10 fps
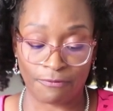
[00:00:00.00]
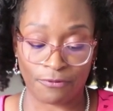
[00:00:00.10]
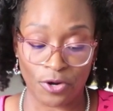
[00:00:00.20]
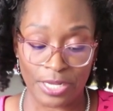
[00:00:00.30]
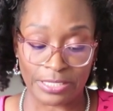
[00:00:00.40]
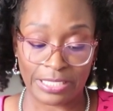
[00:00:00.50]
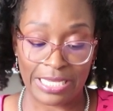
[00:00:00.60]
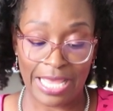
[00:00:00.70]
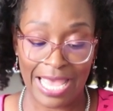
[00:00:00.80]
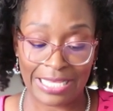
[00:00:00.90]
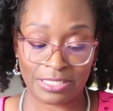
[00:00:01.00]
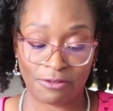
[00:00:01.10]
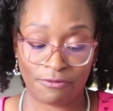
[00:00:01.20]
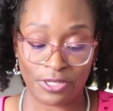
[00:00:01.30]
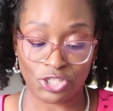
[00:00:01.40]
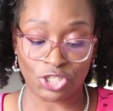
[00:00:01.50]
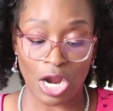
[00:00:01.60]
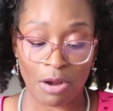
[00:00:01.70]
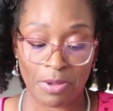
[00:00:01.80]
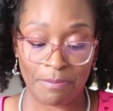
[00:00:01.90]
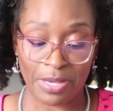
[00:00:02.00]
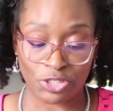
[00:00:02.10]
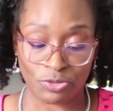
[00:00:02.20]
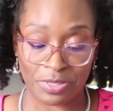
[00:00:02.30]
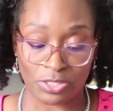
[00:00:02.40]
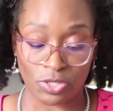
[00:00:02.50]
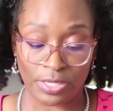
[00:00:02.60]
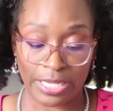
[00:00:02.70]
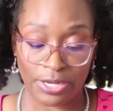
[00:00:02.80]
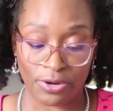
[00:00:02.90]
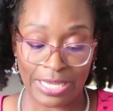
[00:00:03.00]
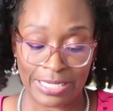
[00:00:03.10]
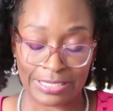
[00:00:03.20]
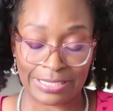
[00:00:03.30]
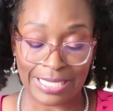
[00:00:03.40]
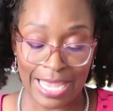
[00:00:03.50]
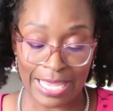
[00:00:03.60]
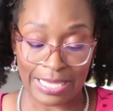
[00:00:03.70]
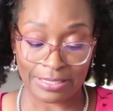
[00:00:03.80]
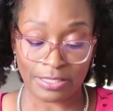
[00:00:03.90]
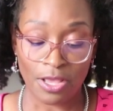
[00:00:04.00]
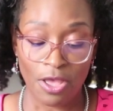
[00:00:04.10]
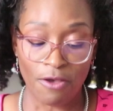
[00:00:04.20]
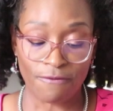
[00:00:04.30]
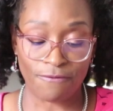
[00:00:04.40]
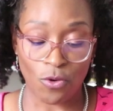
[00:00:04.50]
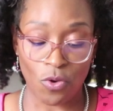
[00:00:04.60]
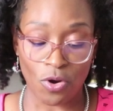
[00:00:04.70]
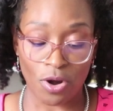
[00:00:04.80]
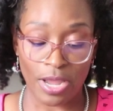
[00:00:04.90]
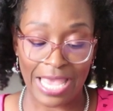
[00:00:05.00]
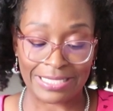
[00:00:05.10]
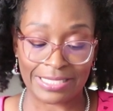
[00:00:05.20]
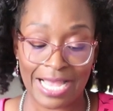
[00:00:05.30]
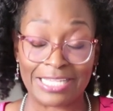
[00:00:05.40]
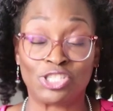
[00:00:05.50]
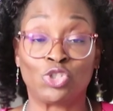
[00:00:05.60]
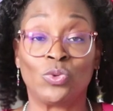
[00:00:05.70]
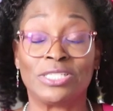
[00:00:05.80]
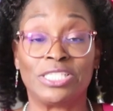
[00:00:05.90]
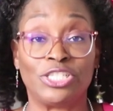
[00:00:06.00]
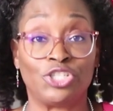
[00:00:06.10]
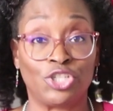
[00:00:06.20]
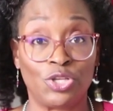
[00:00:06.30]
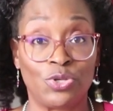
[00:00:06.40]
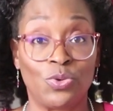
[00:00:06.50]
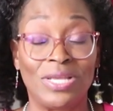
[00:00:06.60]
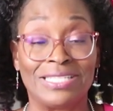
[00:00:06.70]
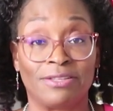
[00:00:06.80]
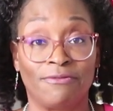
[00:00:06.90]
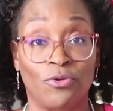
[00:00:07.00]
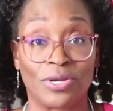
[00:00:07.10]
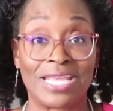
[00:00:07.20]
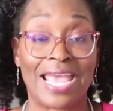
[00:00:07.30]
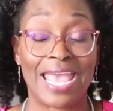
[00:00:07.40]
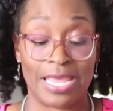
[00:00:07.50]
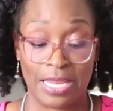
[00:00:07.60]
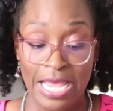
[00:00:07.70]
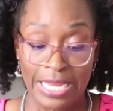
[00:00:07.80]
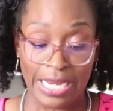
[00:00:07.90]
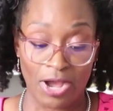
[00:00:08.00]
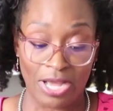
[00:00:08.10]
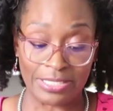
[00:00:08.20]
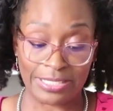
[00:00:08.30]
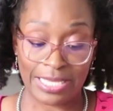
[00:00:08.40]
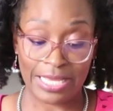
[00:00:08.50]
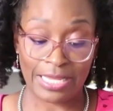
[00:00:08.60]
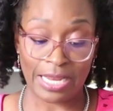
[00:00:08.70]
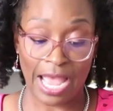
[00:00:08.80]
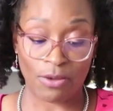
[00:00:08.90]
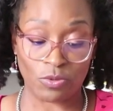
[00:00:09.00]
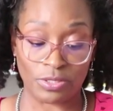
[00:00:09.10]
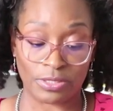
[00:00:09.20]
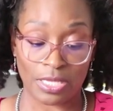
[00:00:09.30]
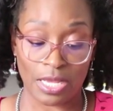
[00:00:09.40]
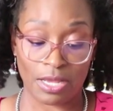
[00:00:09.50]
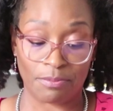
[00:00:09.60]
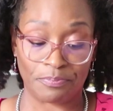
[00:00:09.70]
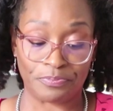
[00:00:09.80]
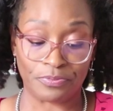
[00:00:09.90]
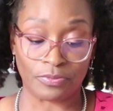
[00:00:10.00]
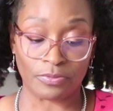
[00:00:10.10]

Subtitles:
front, it has the finished garment measurements on here, and it says for a size 22 is a 48. Now I said I was a